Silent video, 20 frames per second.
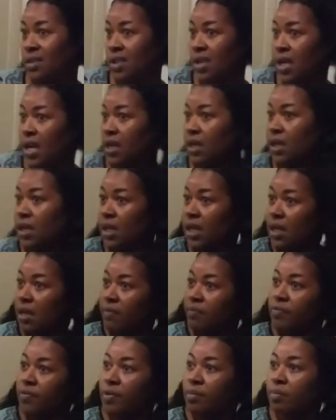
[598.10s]
kind of get
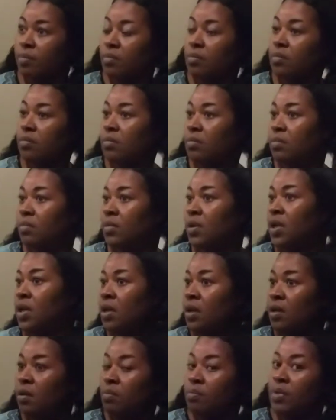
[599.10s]
it from
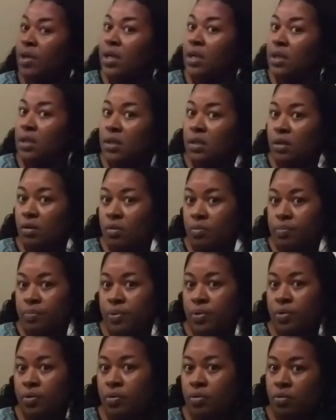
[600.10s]
being so
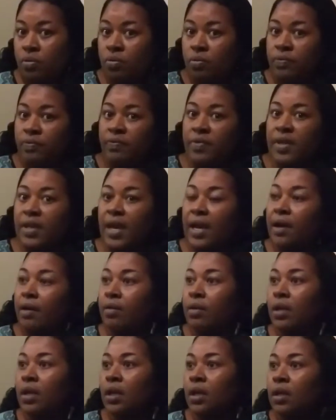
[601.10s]
poofed
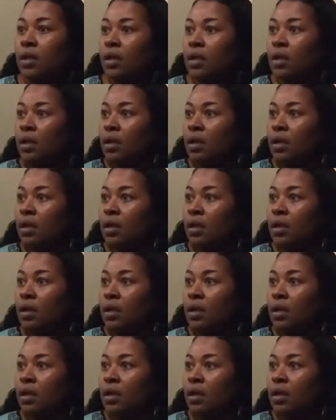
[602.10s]
out, and